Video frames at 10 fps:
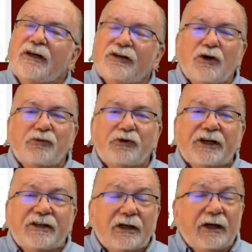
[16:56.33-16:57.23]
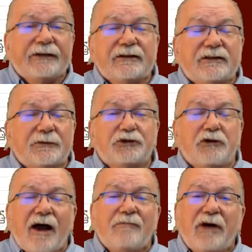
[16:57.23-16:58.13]
Don't forget to click the
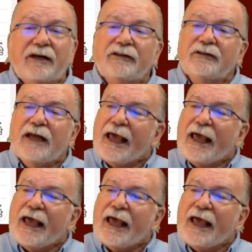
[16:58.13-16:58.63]
subscribe button